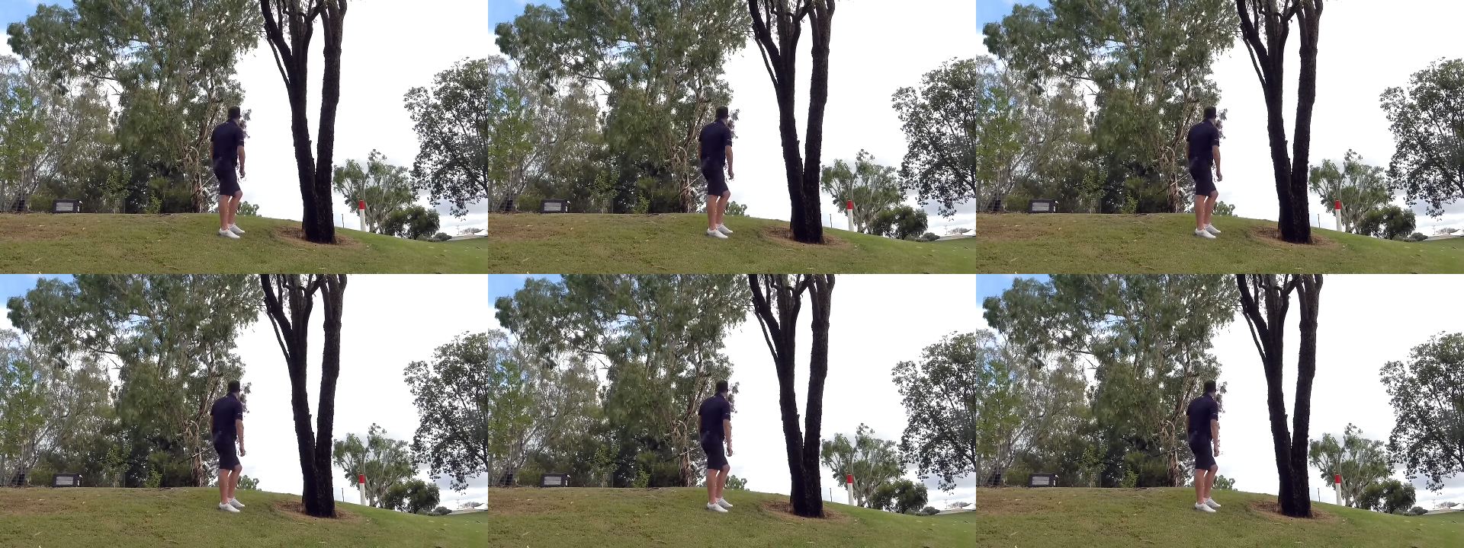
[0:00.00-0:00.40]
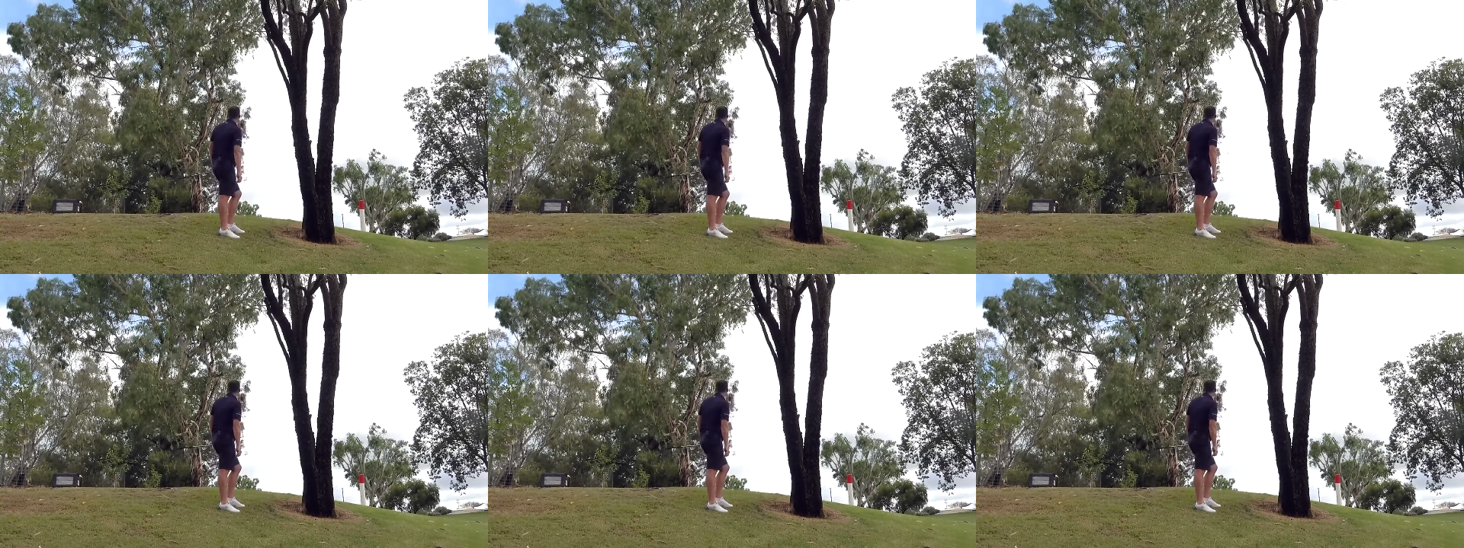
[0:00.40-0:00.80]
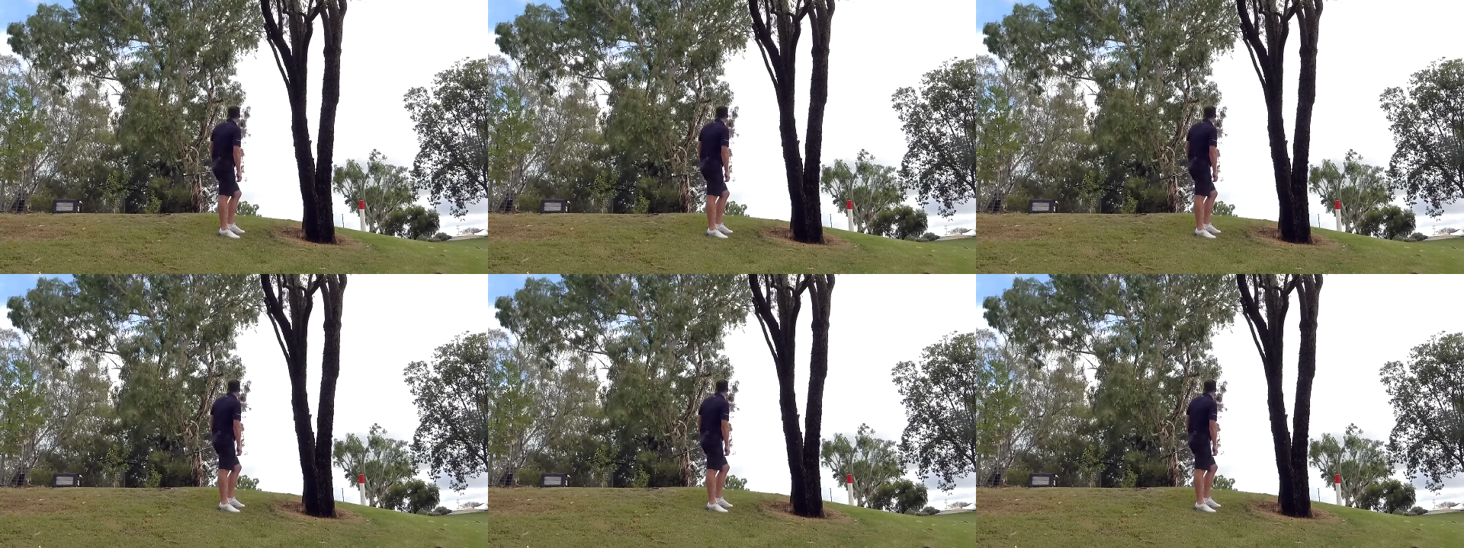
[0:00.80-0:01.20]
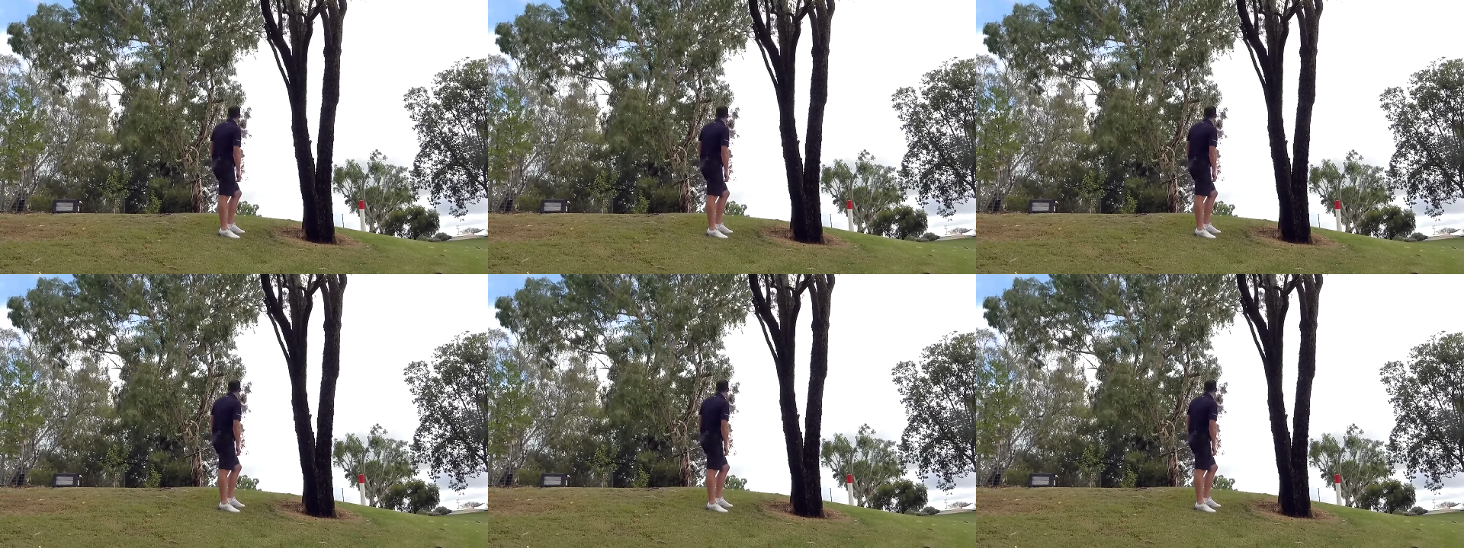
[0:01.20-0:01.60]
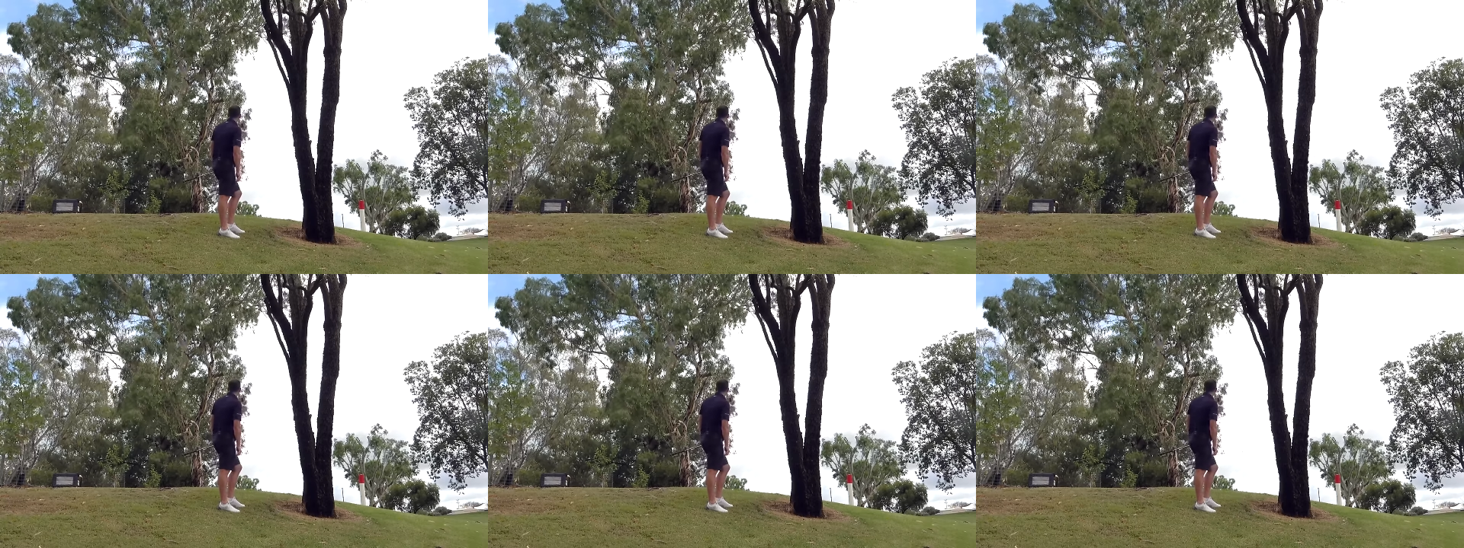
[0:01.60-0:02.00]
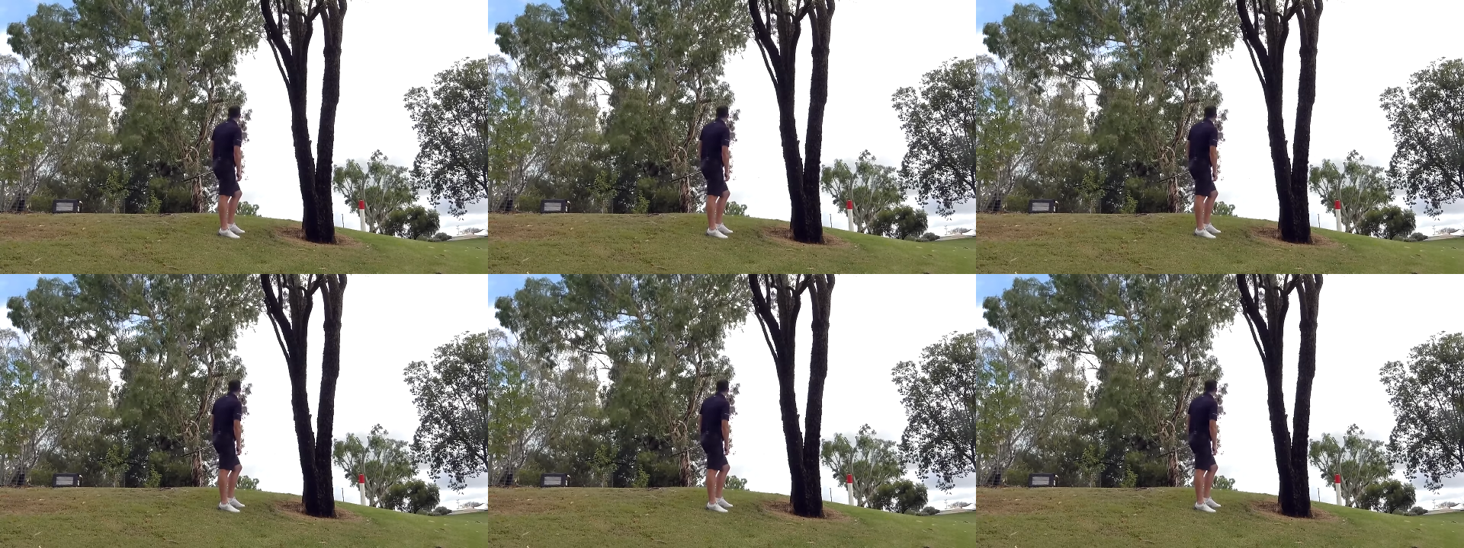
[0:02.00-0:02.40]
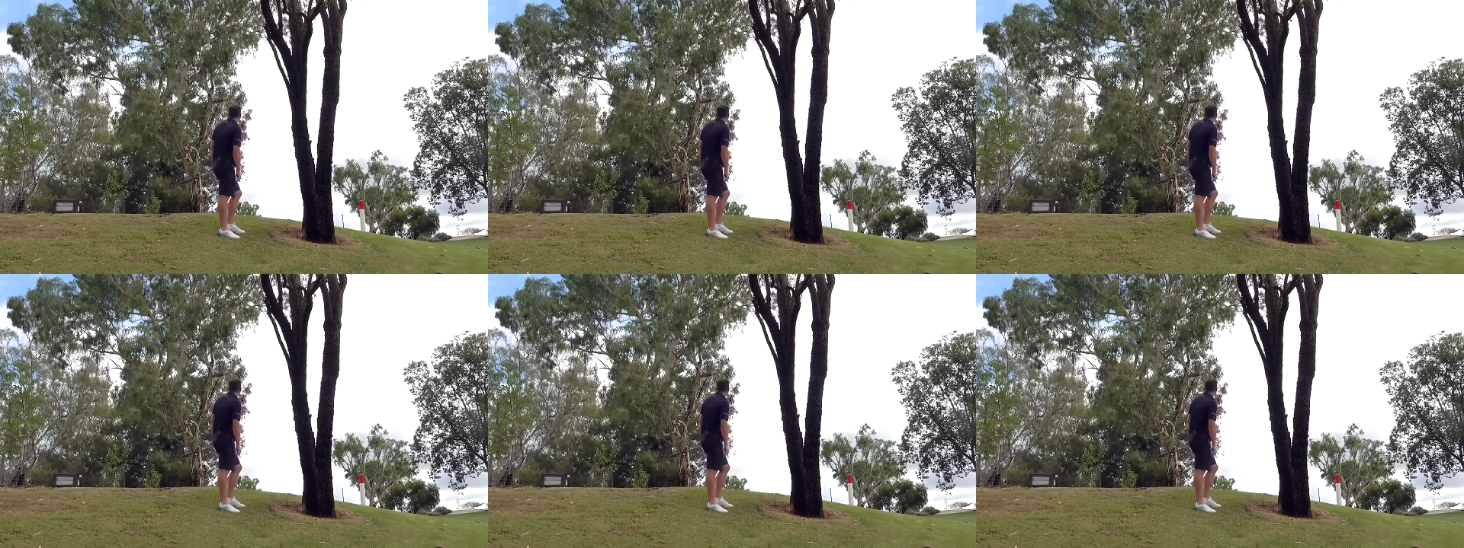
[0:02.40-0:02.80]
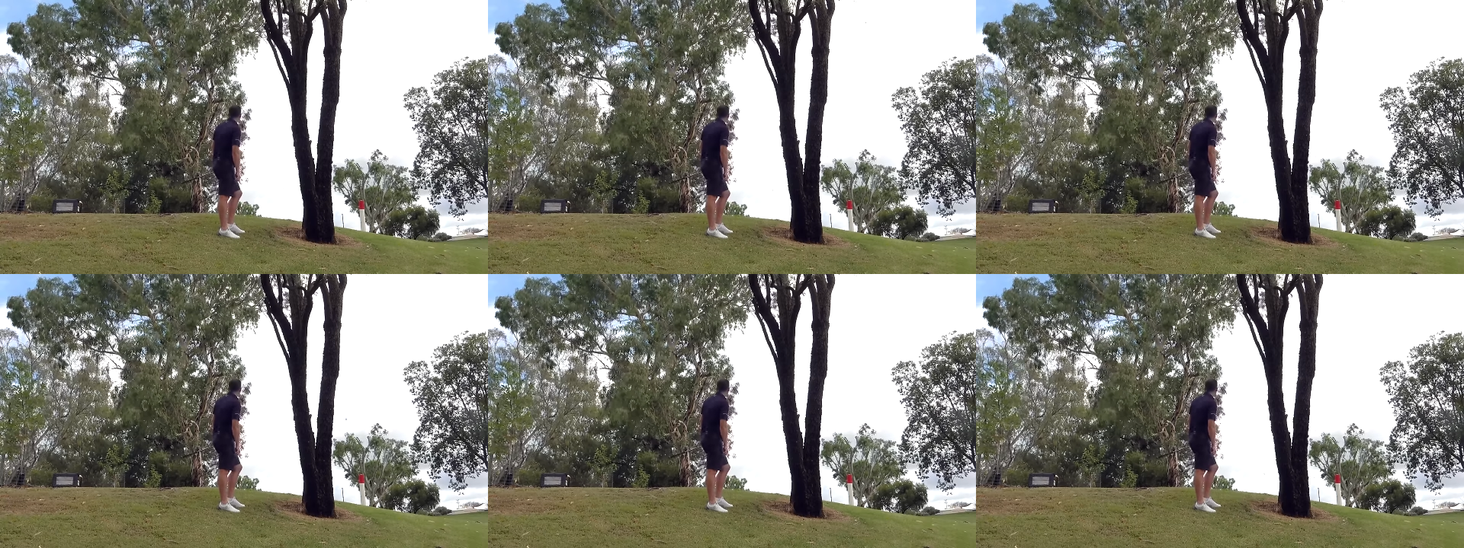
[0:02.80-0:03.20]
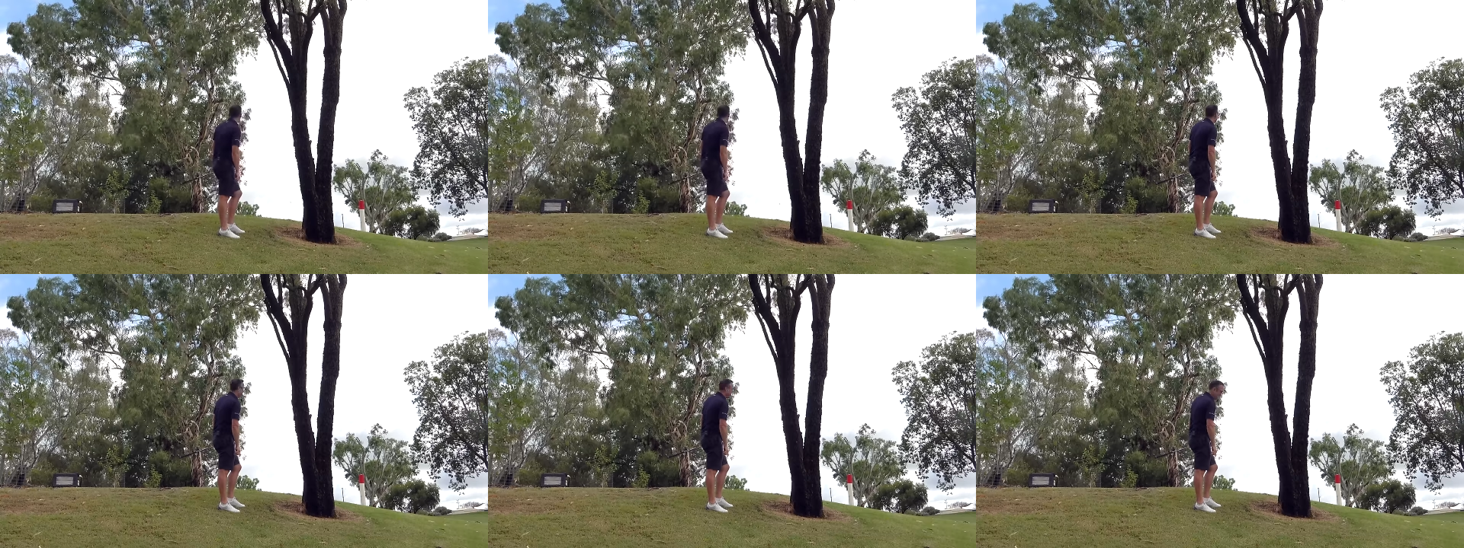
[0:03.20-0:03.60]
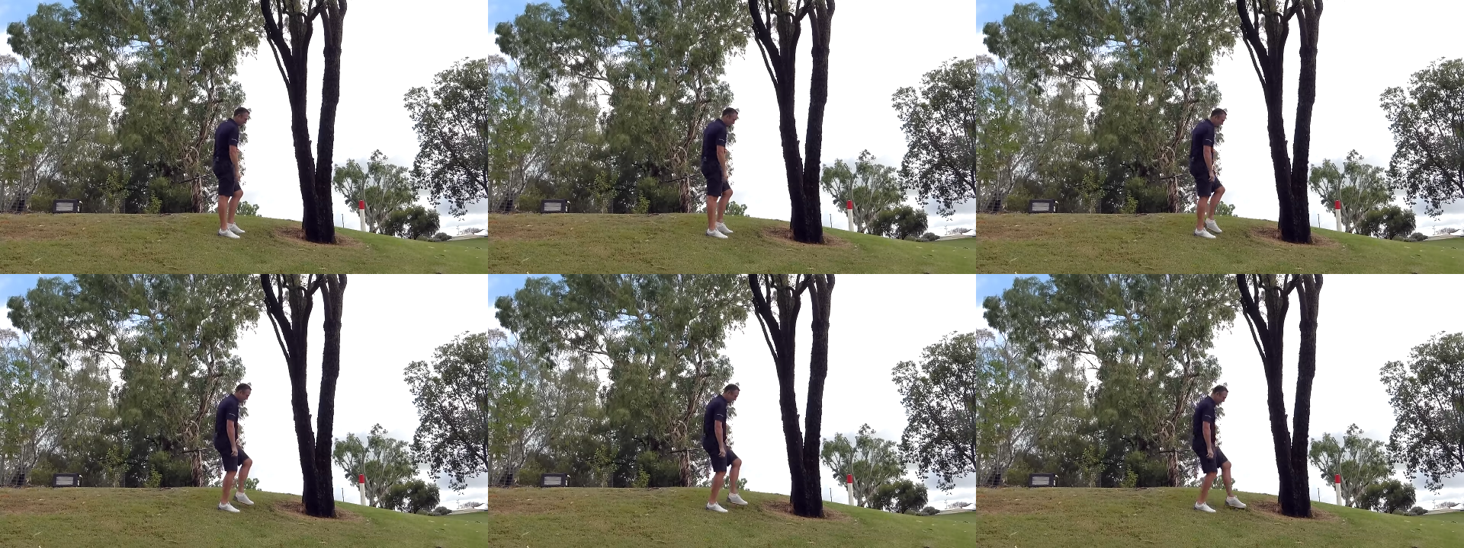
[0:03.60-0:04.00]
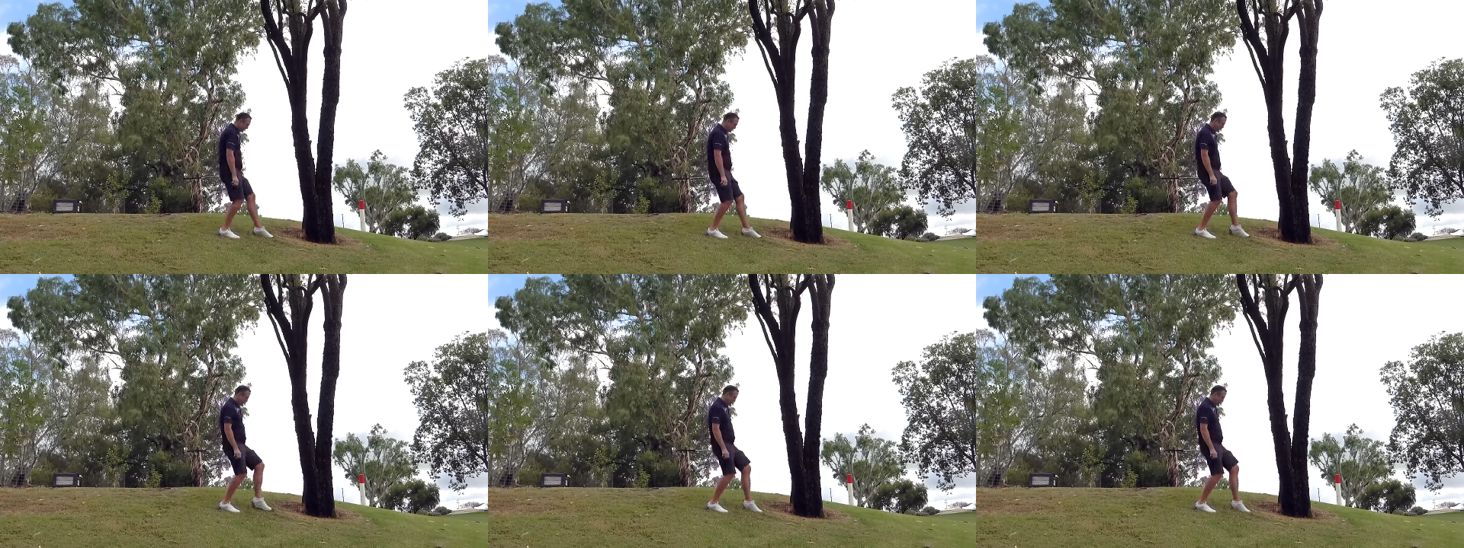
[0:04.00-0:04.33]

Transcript: Nobody's mouth can be seen.